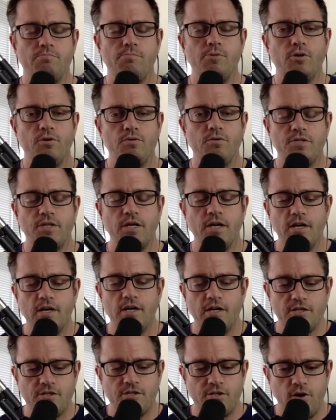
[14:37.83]
Moves.
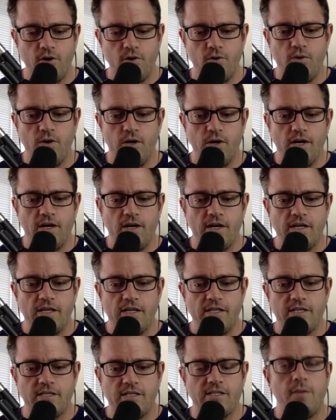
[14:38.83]
So
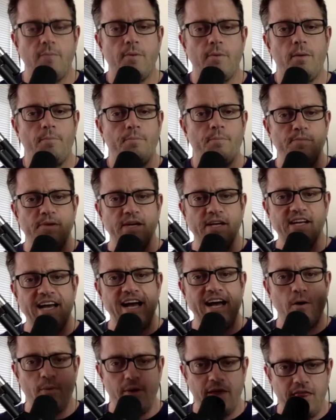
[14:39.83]
to sum up,
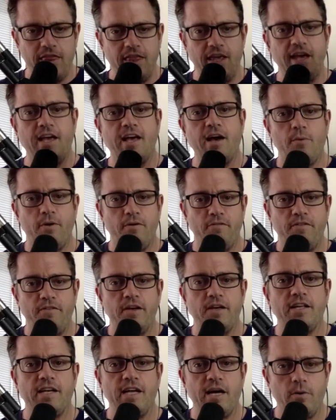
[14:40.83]
how we think, how we
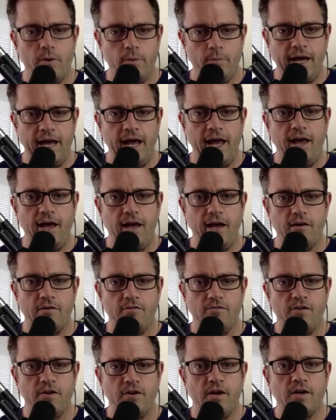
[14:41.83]
feel, and how we
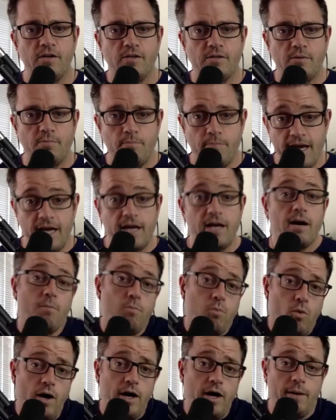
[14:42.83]
behave make
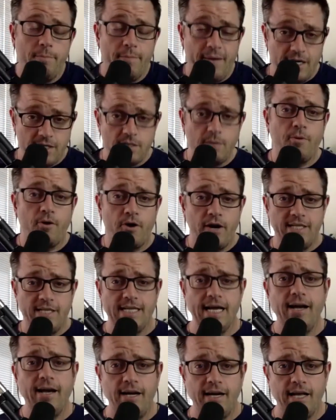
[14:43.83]
up what? It makes up our
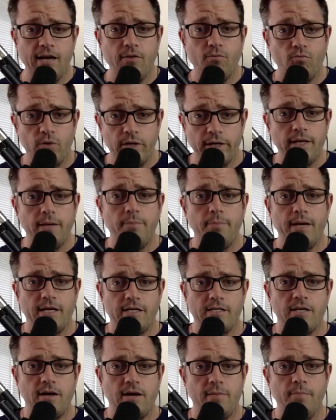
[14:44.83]
identity. It really
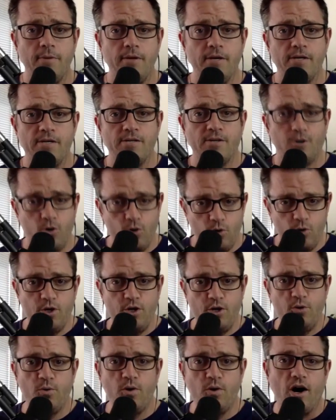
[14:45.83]
makes up who
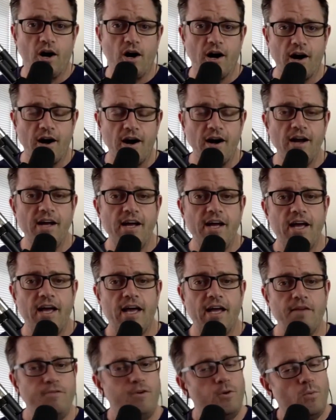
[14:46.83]
you are.
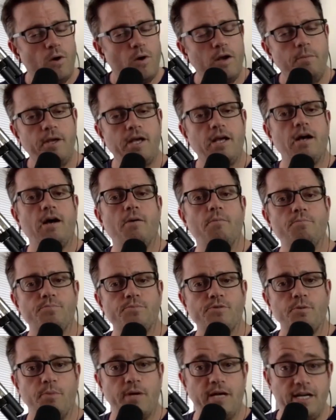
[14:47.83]
And if you want to become
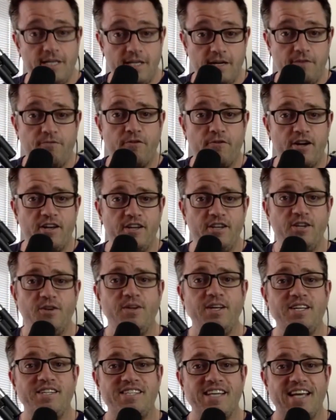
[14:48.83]
somebody different, you
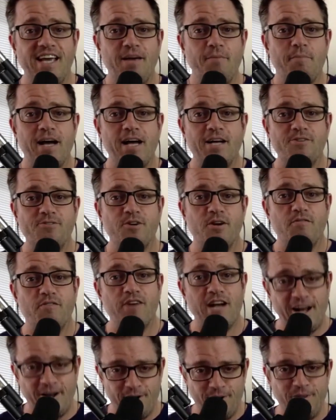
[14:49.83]
need to gain mastery over
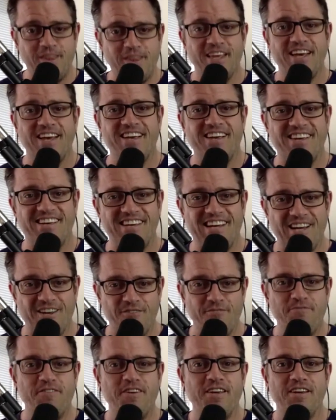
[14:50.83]
how you think, how
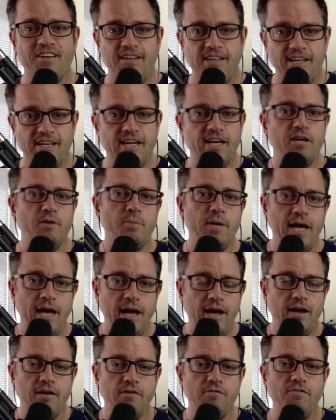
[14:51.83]
you feel, and how you
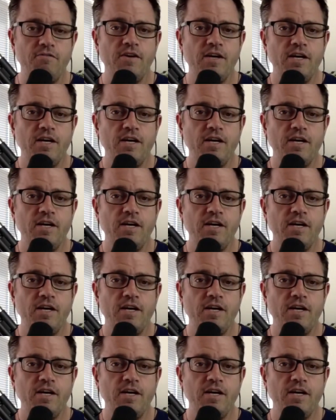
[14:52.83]
behave.